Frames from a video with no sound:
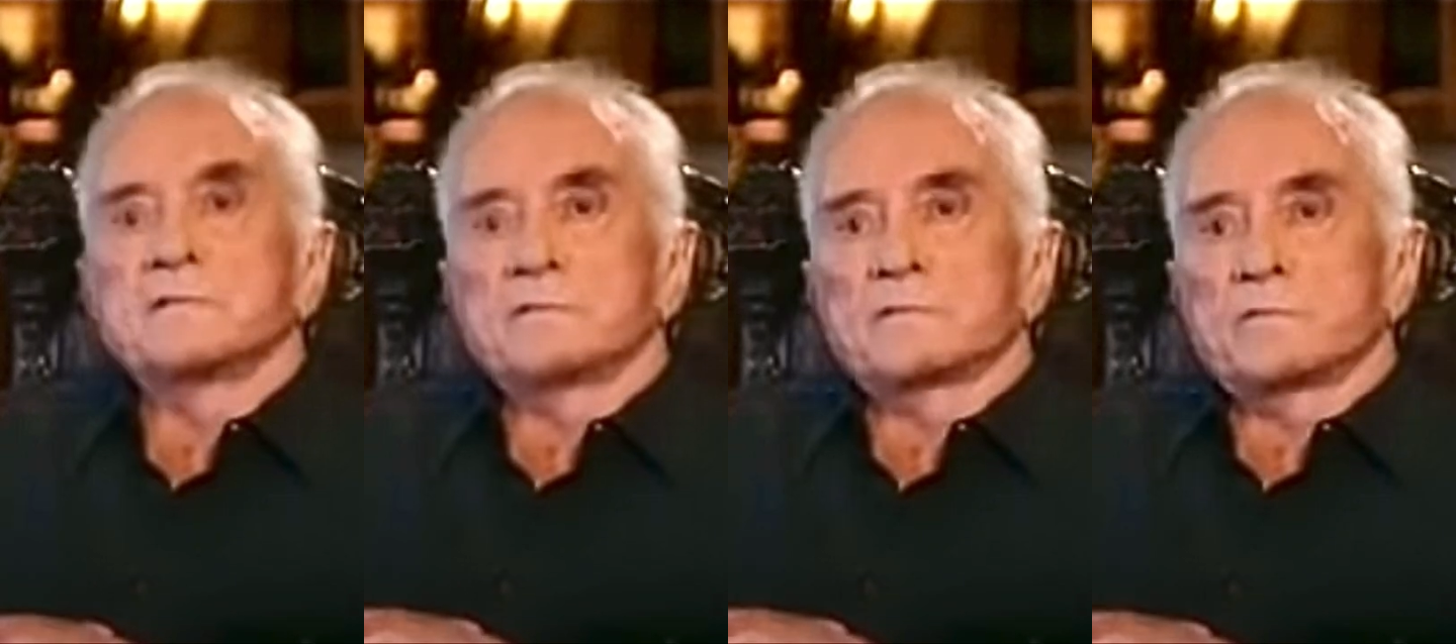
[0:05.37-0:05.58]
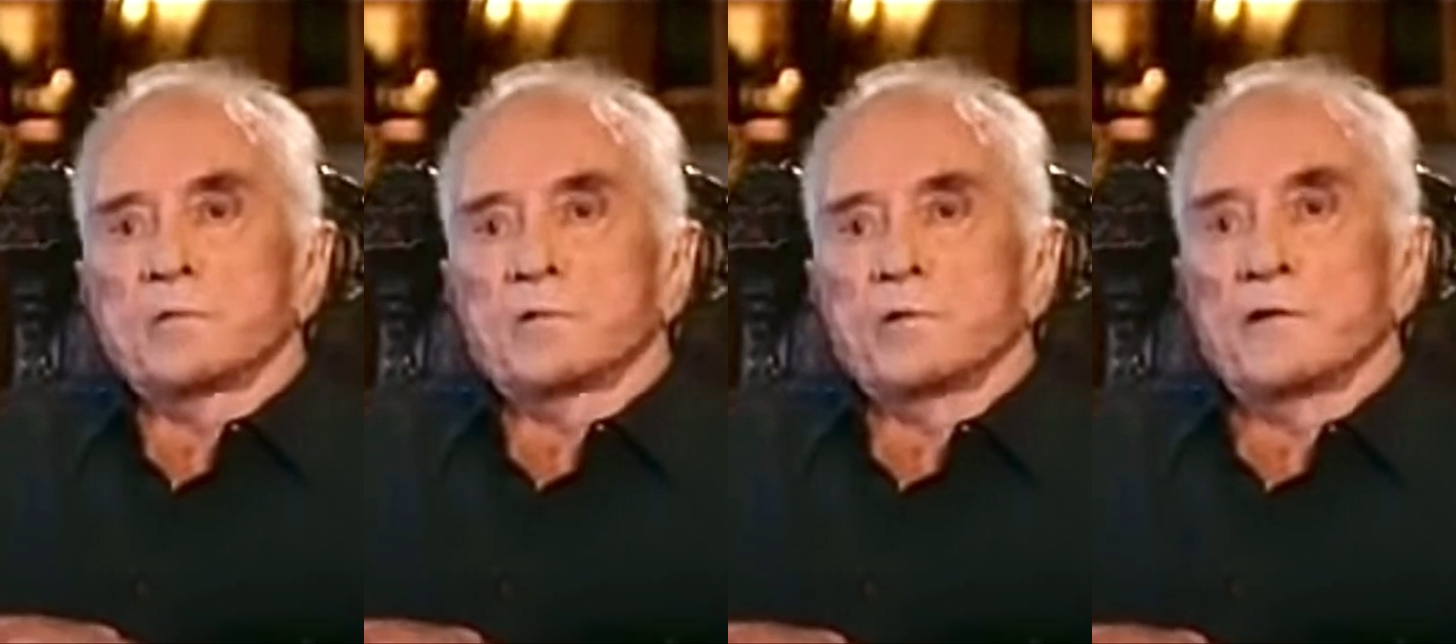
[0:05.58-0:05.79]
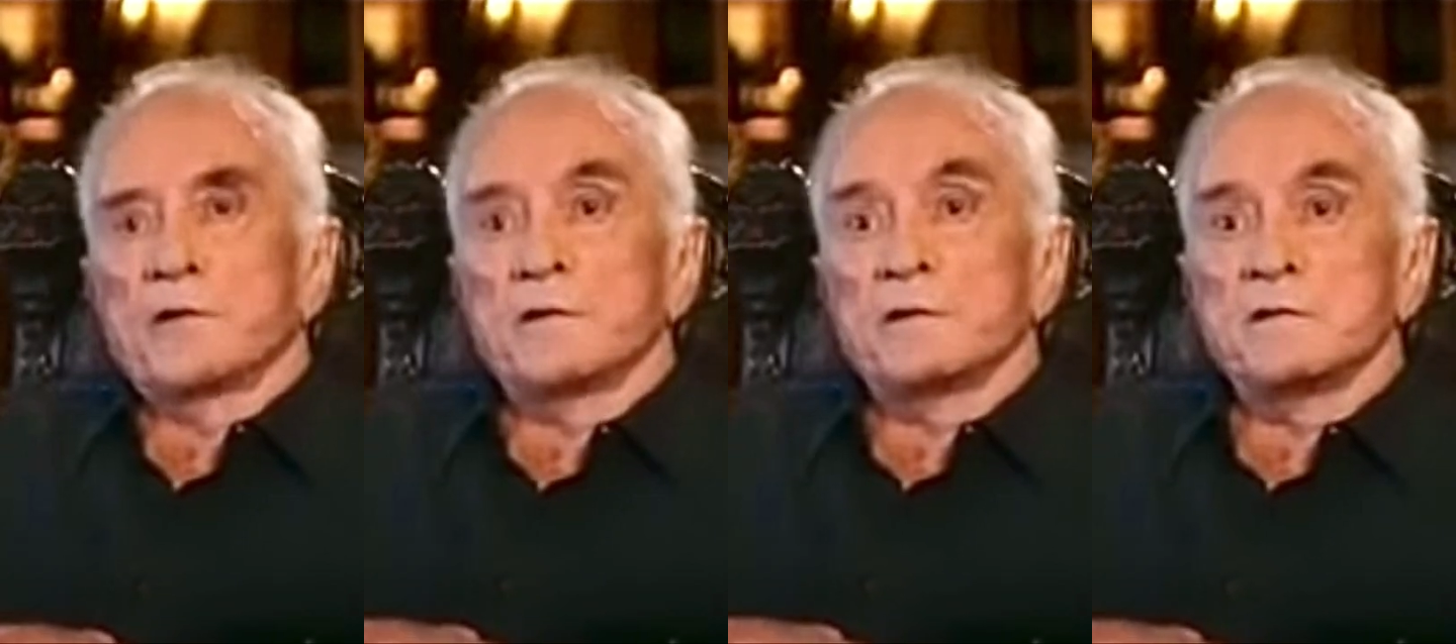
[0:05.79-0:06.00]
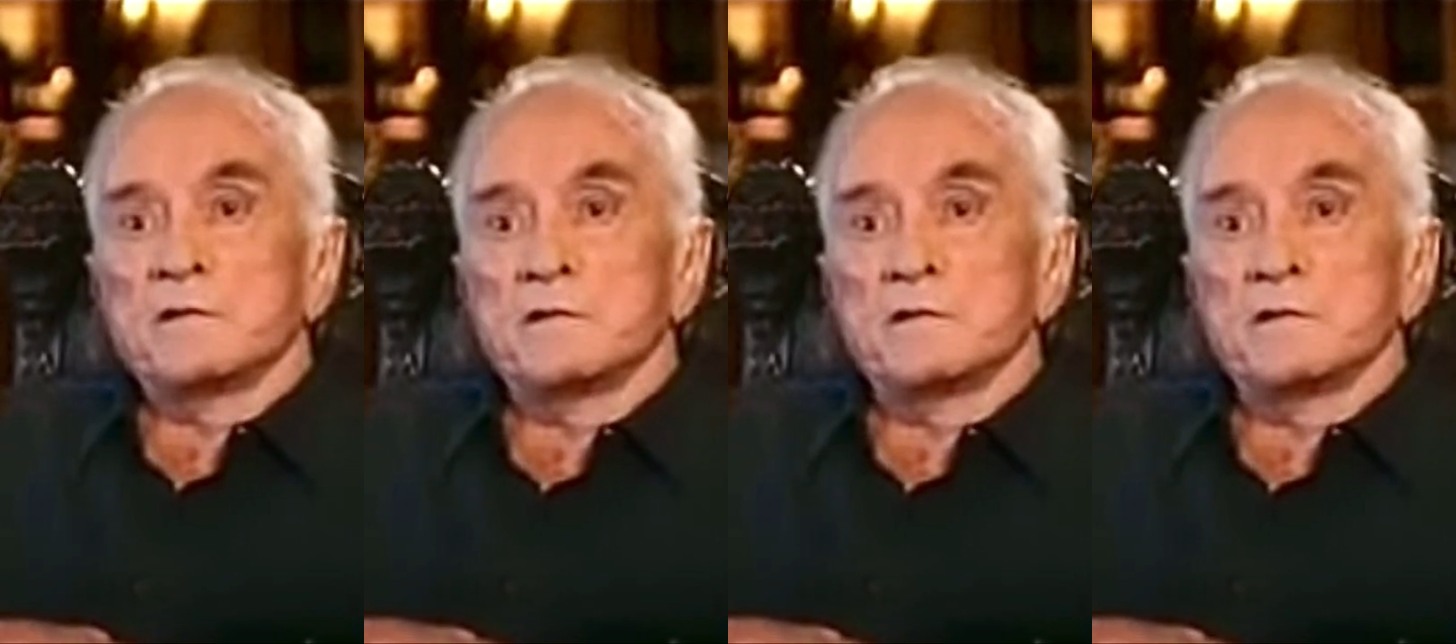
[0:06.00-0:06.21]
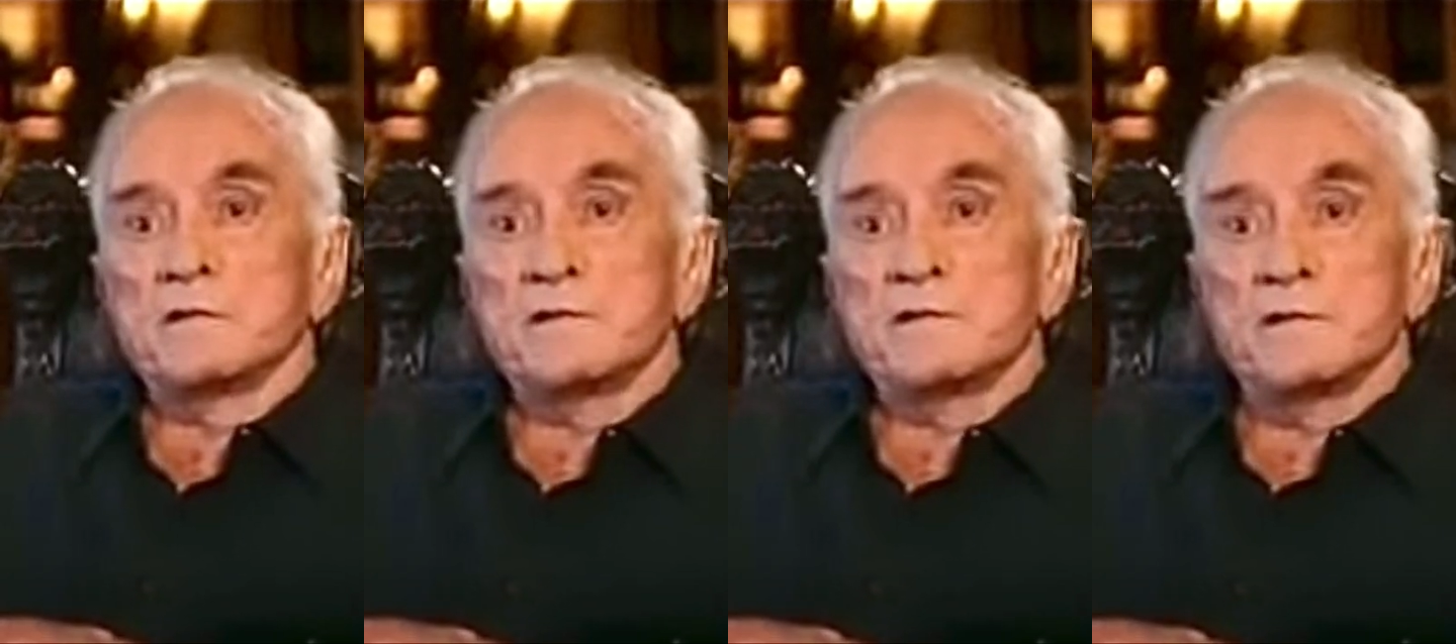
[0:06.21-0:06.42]
way in
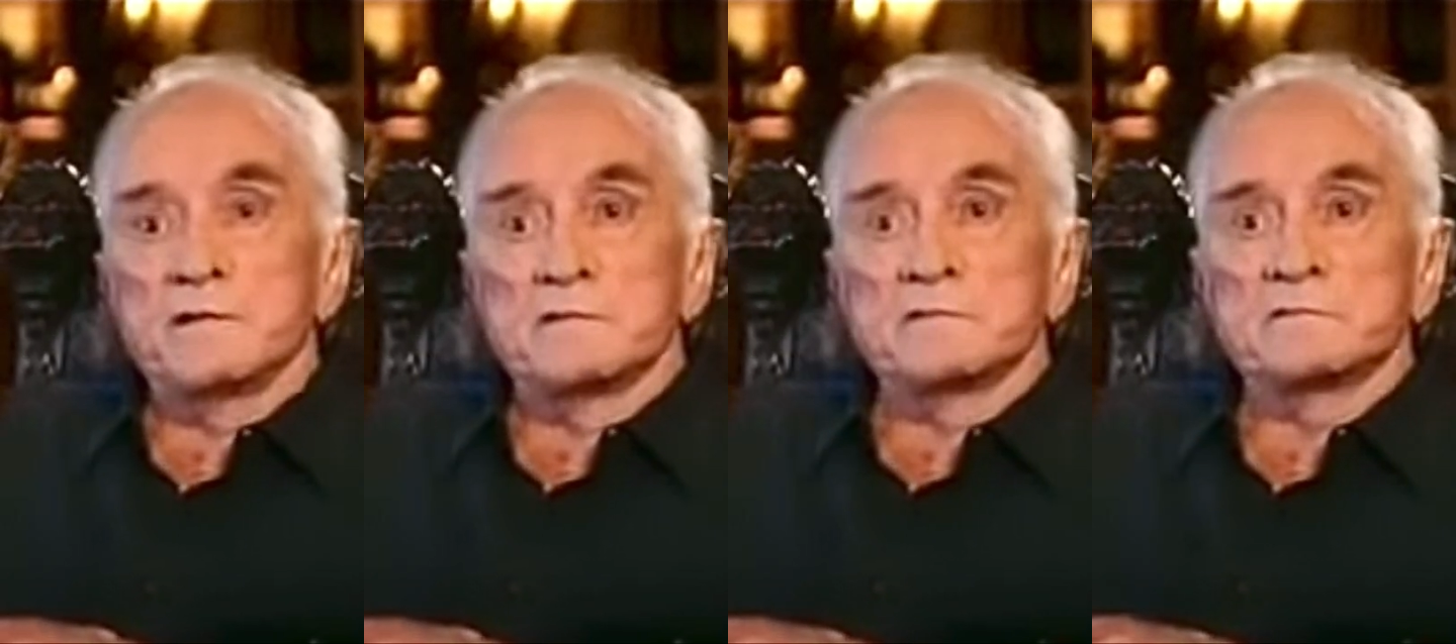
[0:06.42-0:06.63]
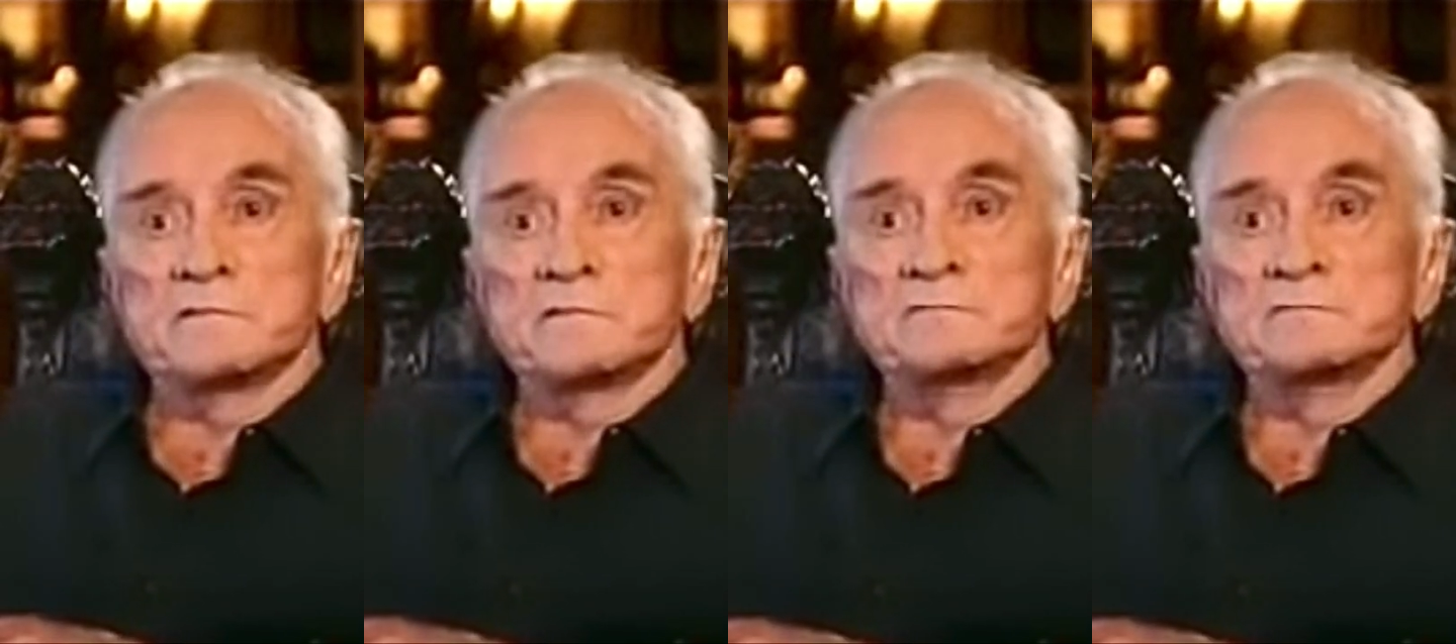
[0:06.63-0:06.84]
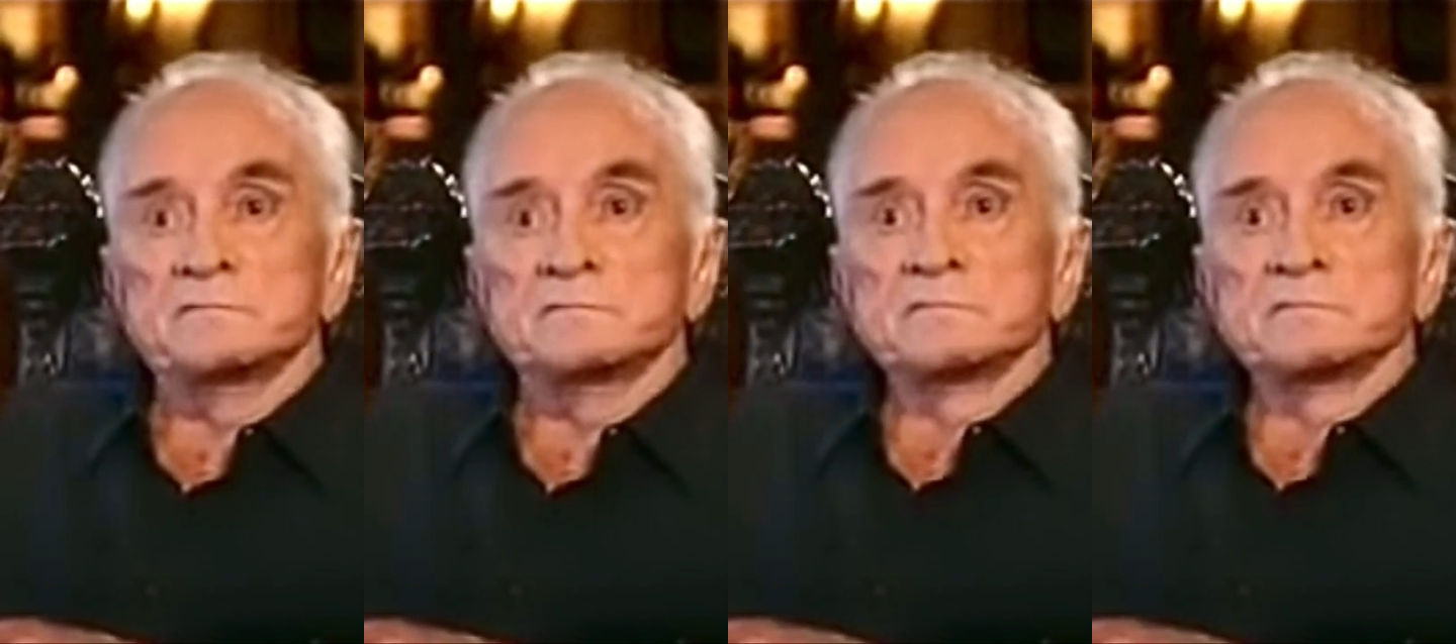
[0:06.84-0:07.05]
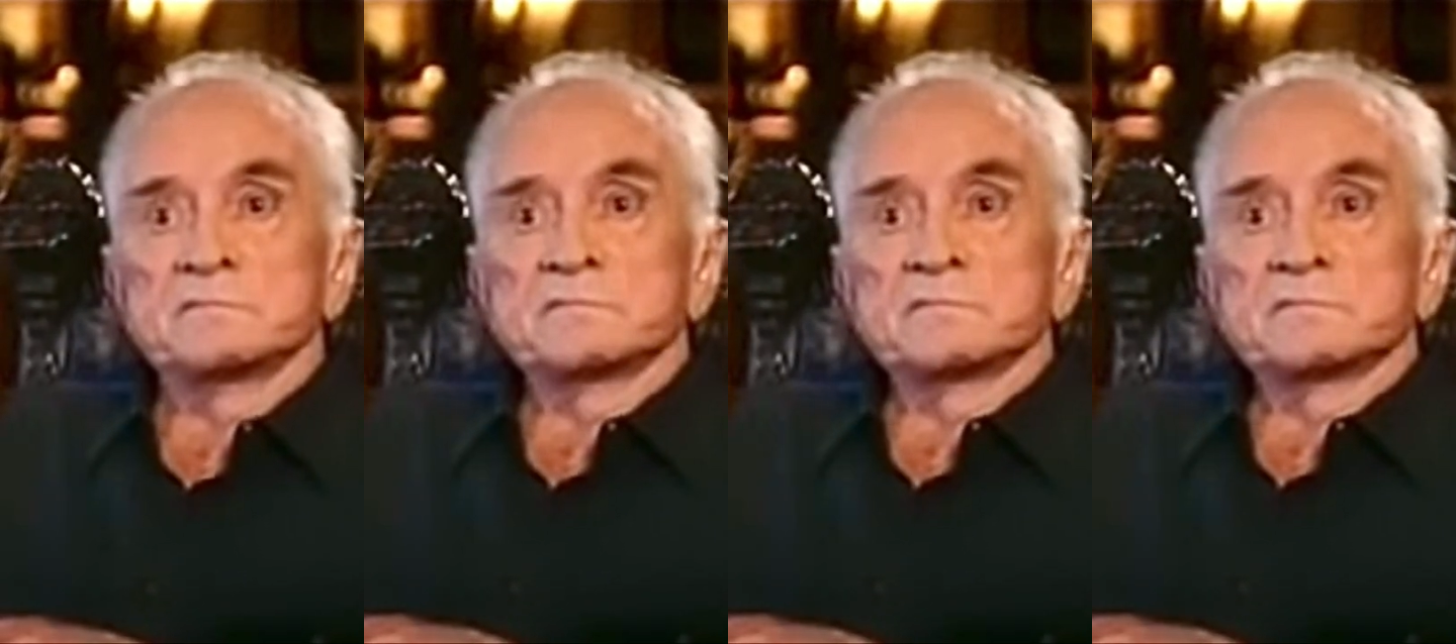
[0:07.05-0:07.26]
here, you know? No.